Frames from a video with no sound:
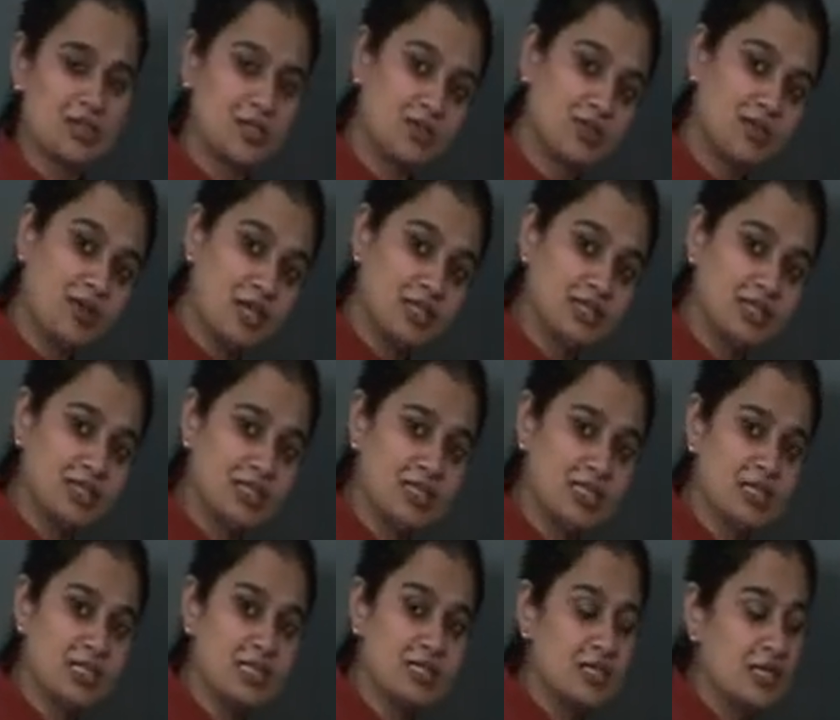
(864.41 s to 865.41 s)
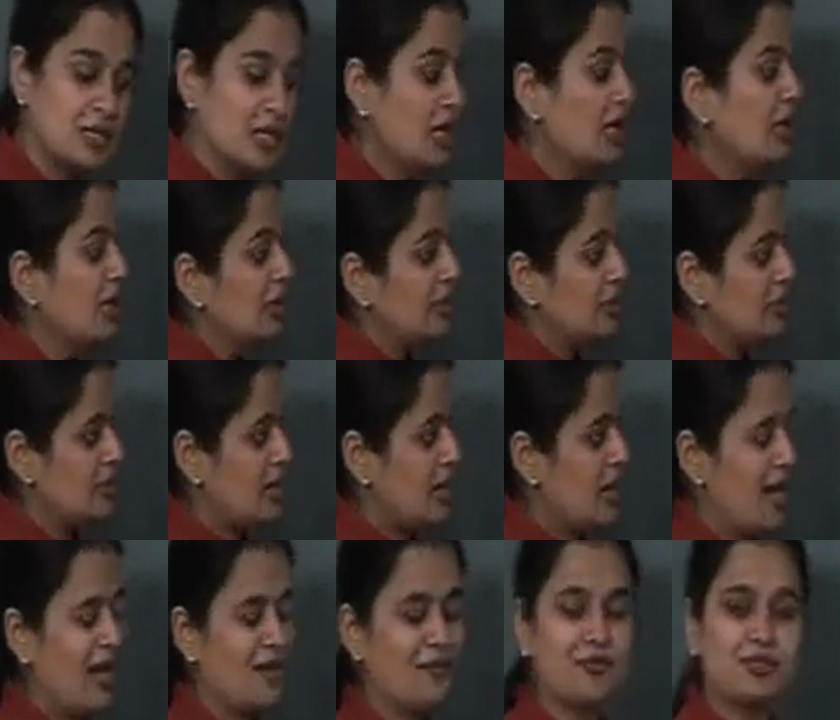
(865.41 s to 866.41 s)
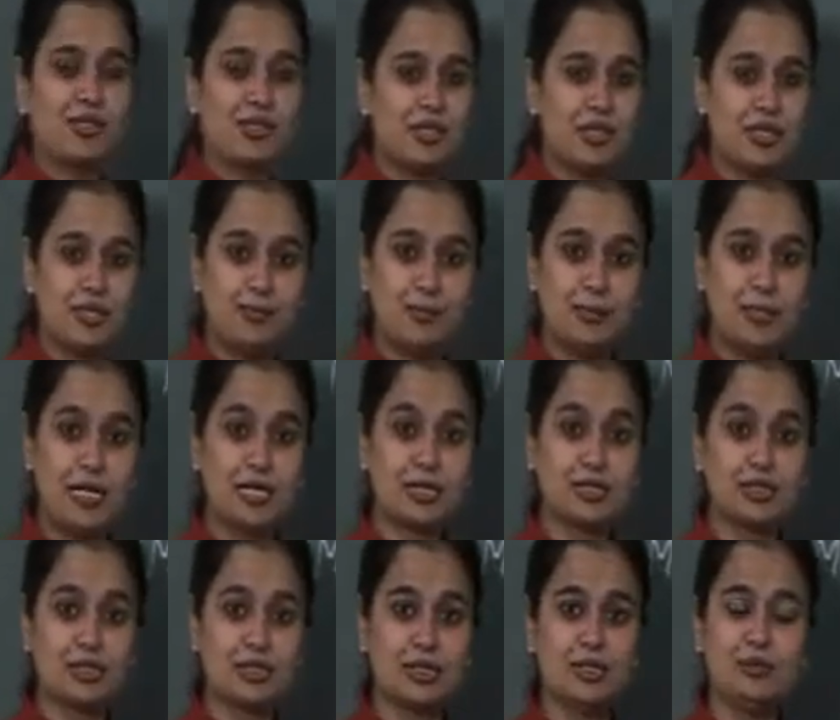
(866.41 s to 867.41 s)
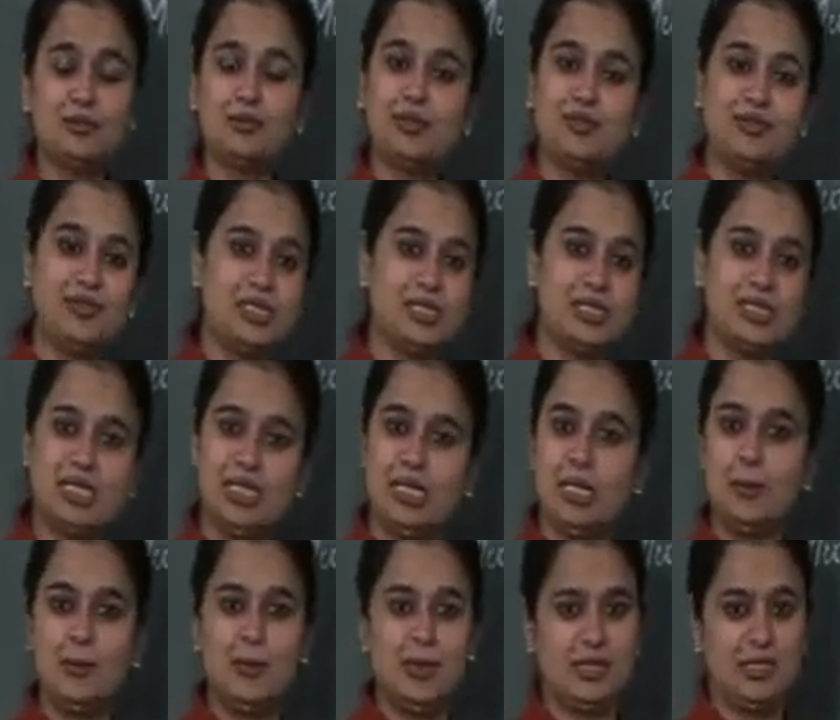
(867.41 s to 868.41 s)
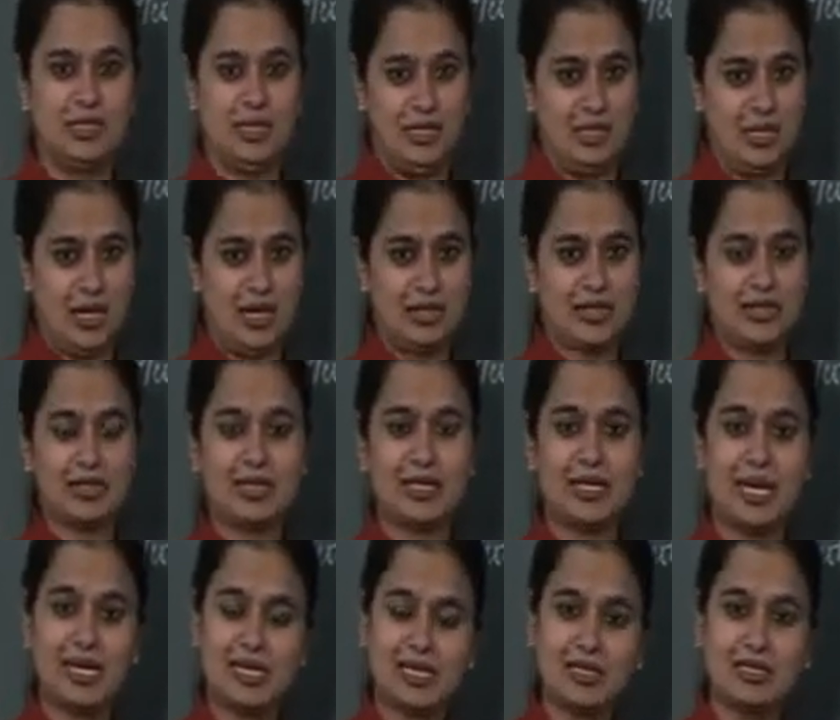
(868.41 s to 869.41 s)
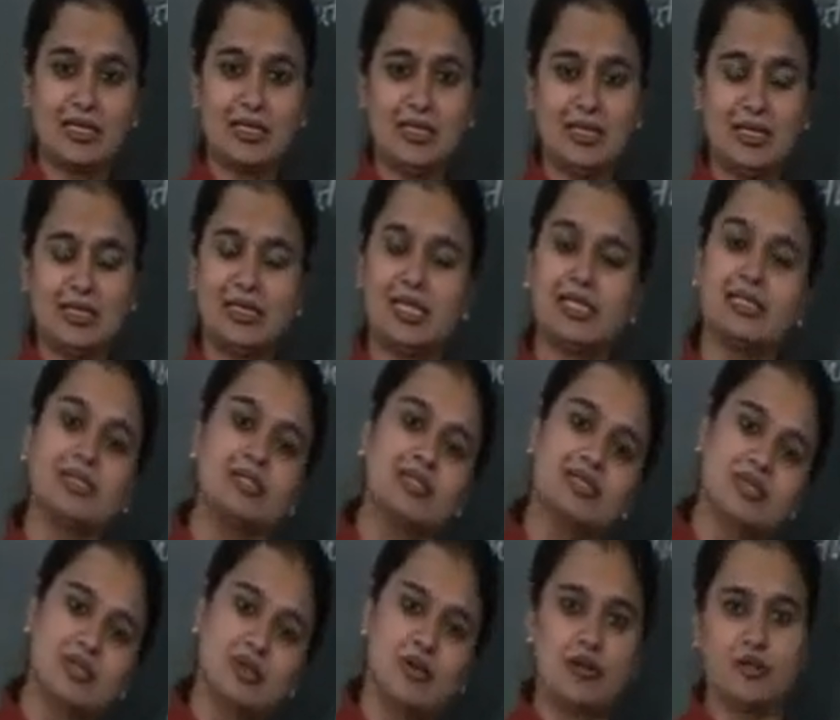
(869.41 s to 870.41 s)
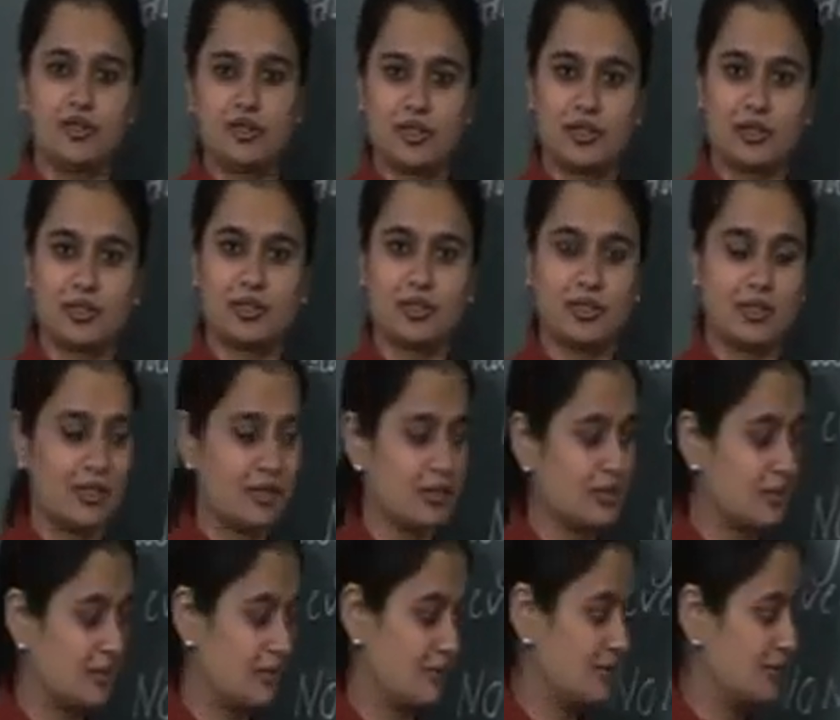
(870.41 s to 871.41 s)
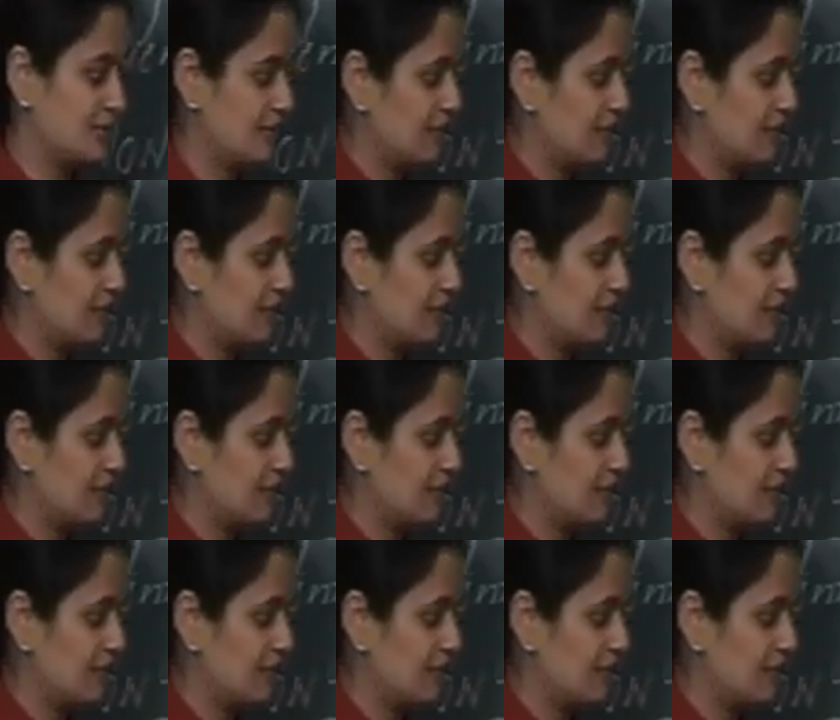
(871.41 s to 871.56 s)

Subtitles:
So got this? Now after the reproduction, we will deal with the last category, that is consciousness.